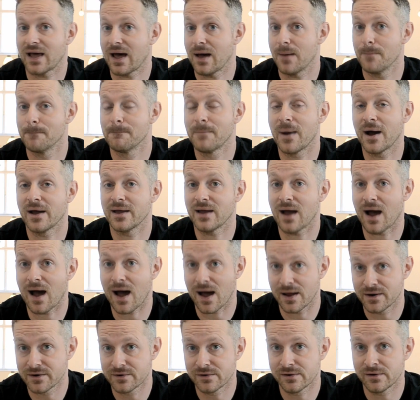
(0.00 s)
by
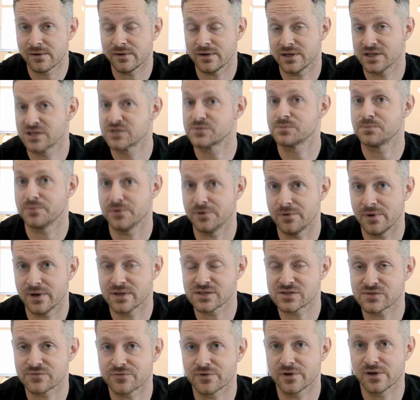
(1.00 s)
other
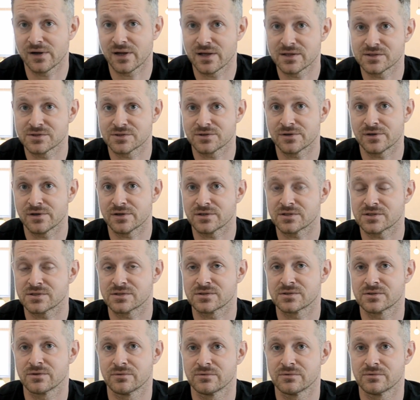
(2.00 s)
experienced freelancers.